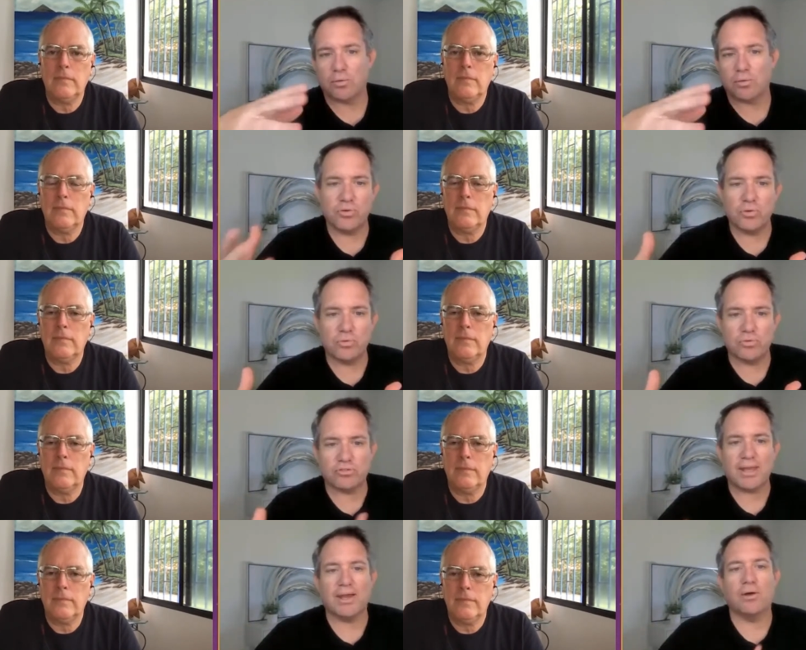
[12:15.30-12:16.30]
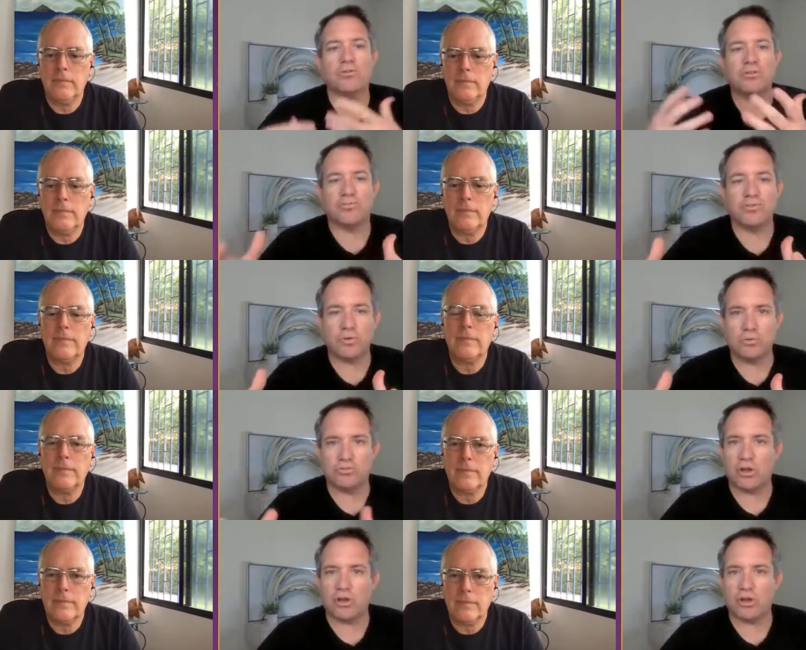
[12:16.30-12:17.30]
Speaker 1: foods, healthy foods,
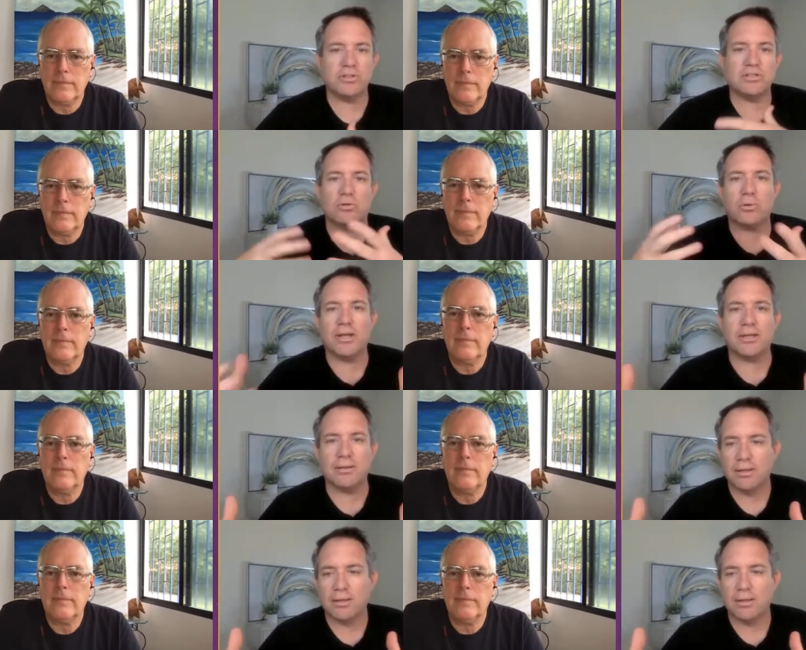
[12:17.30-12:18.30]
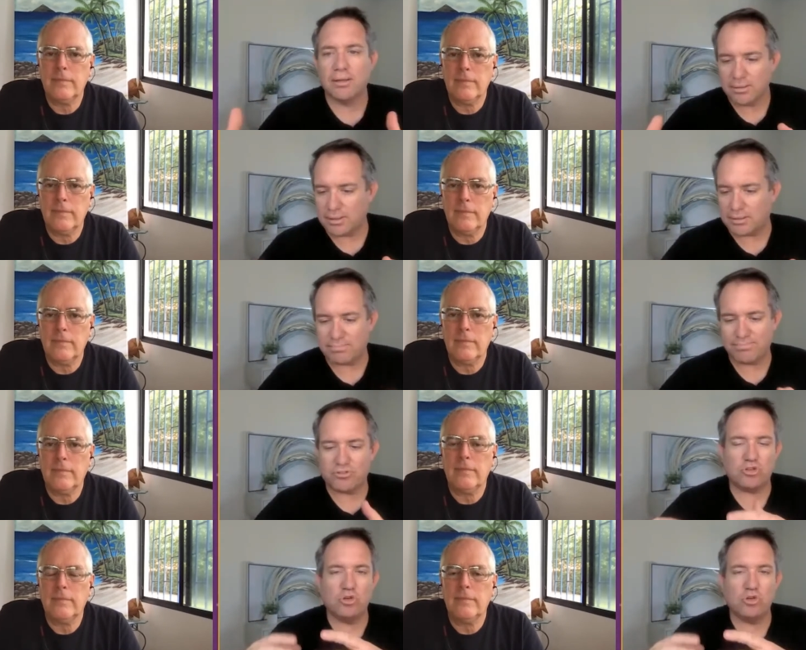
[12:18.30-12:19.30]
all these great,
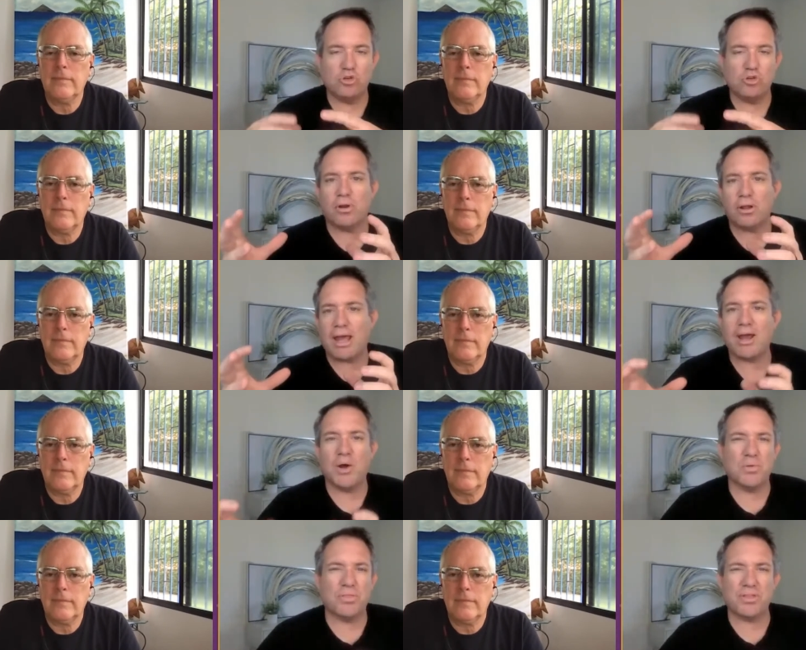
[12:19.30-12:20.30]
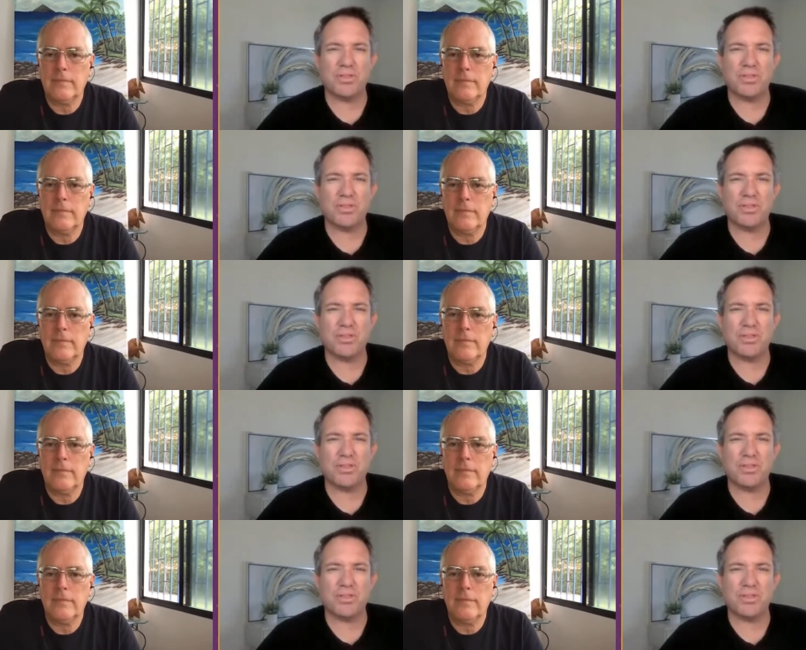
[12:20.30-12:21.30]
super healthy
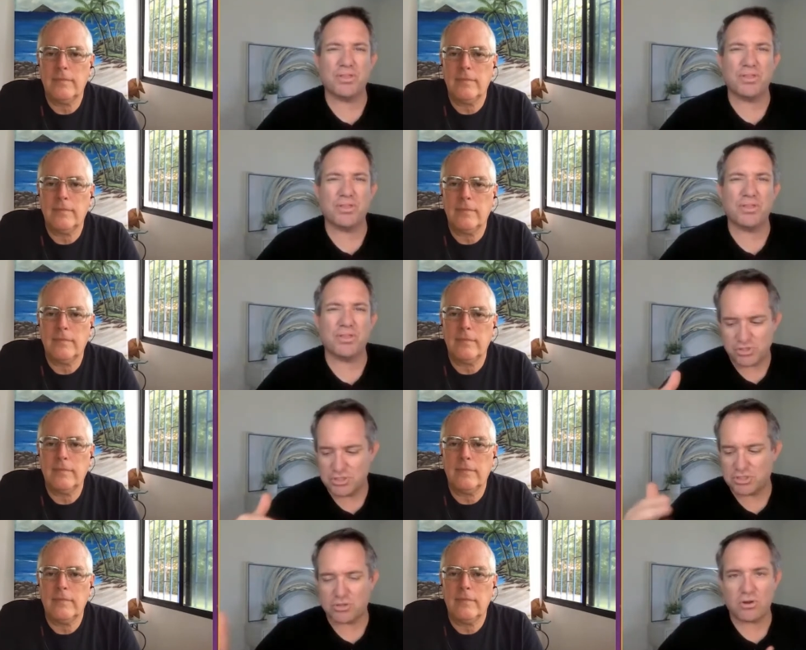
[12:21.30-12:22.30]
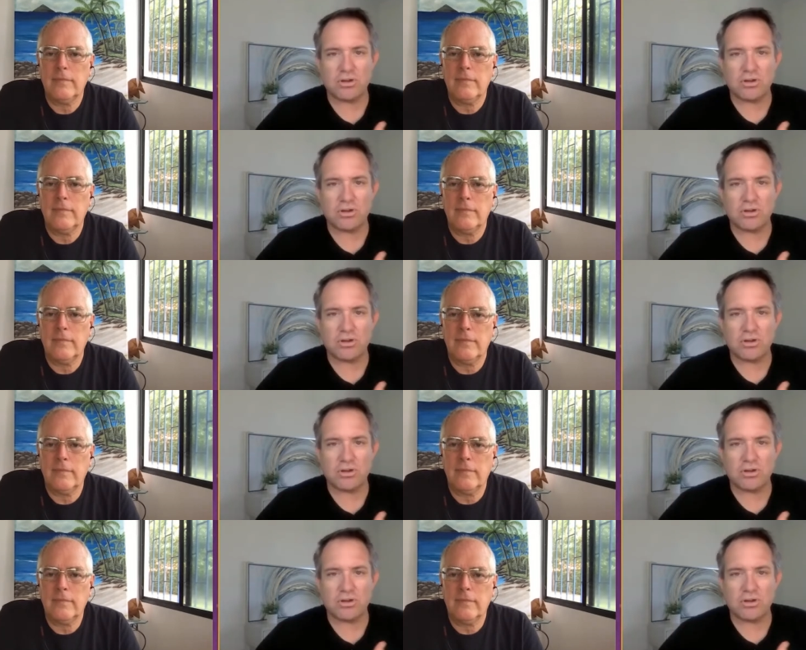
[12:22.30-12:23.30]
things. And then she started to get a
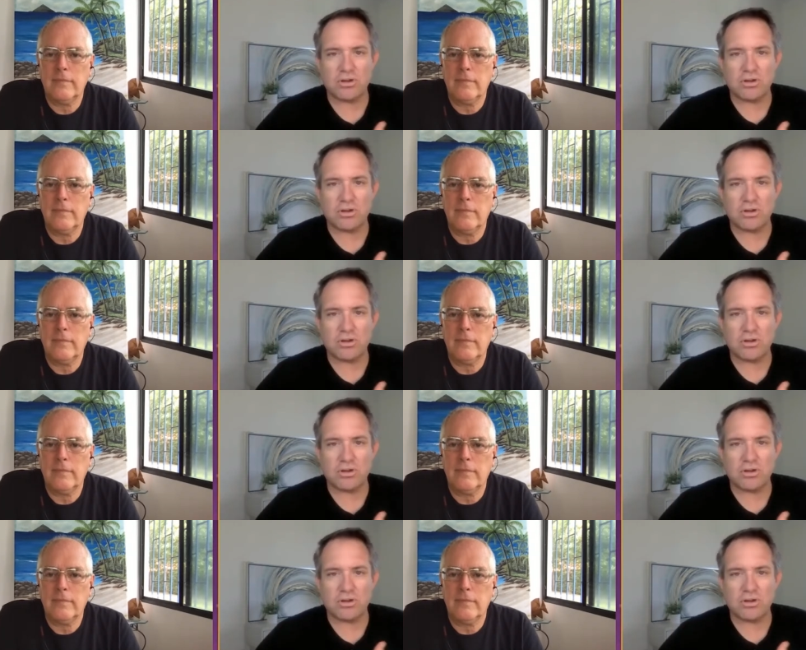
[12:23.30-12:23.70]
following of